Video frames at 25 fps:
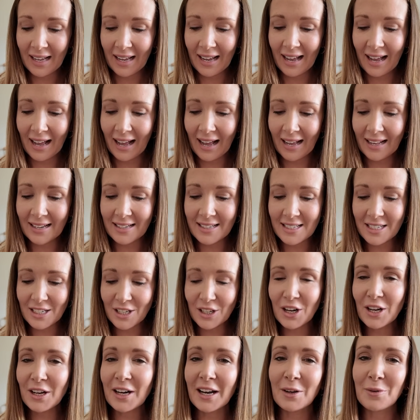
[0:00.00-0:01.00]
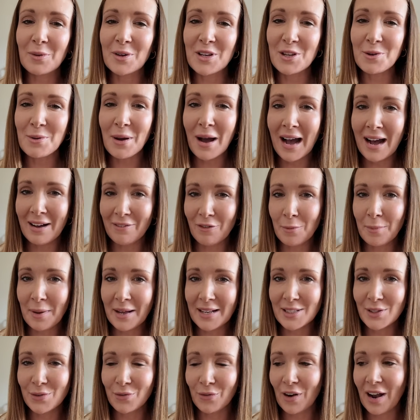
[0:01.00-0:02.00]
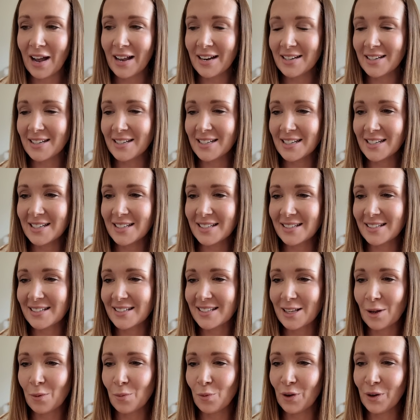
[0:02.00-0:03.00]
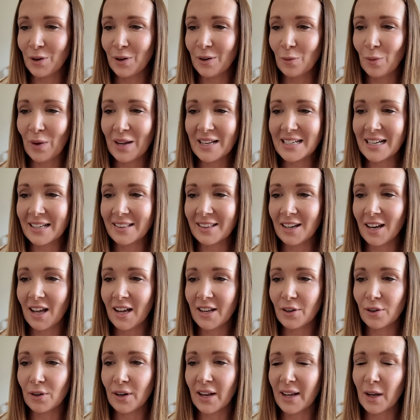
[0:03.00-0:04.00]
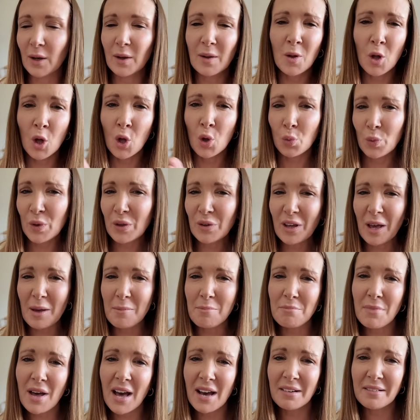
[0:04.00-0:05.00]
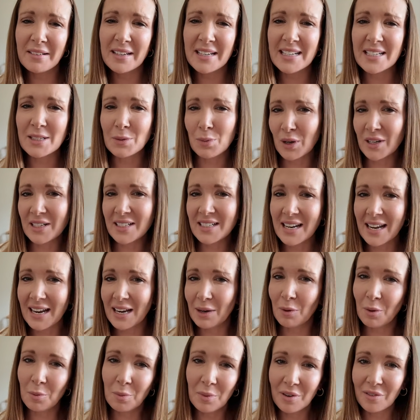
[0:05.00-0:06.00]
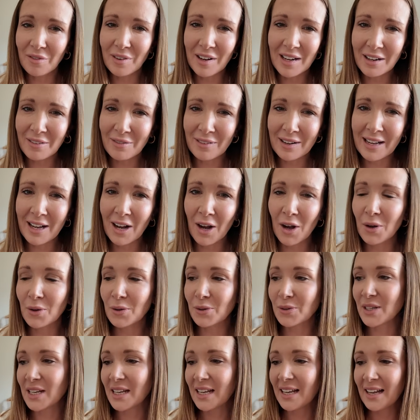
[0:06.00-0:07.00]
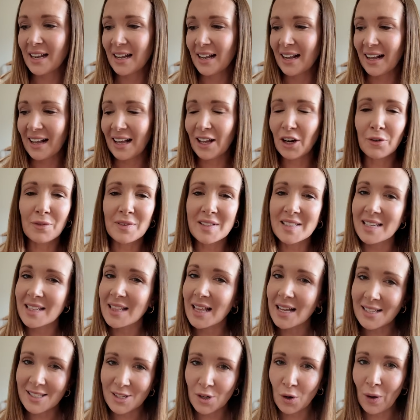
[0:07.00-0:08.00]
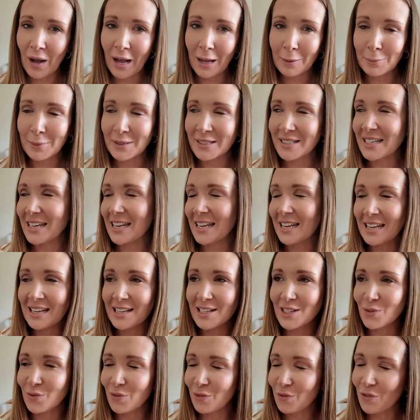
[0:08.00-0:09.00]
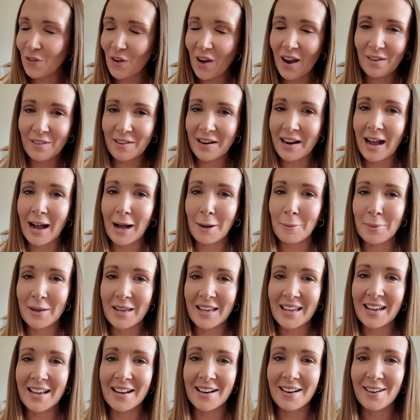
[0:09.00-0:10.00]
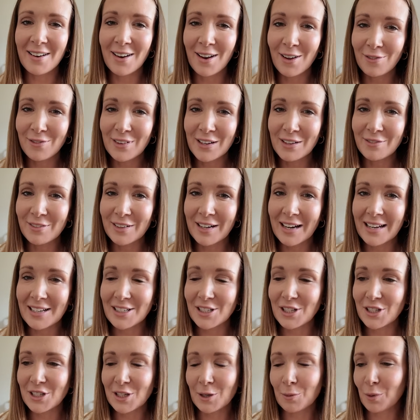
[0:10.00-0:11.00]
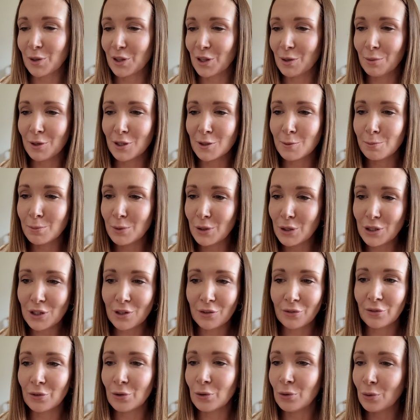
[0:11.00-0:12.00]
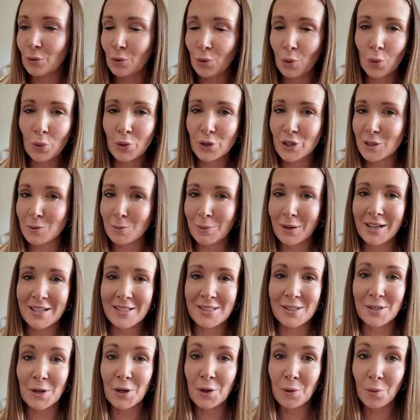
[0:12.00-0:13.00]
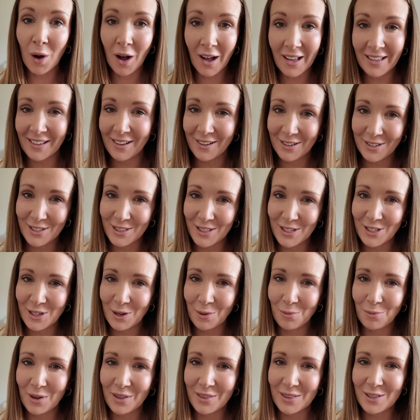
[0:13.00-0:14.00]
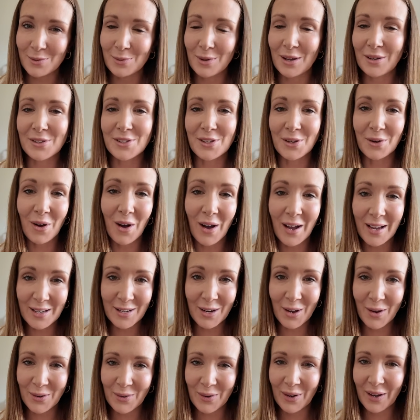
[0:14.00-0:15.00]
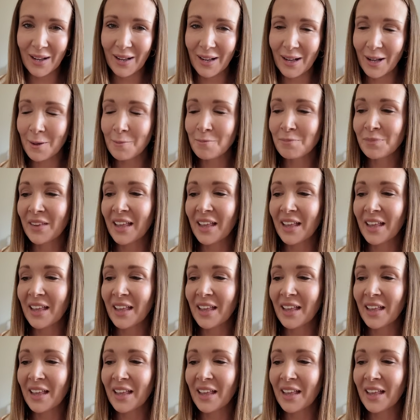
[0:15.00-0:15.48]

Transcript: And you know, like when you have a best friend, someone way down the line, you're like, we'll get married one day when we're really, really old. And obviously that's not happened. He is very happy in a lovely relationship with the most beautiful, gorgeous person who I go to the gym with as well. So I know her.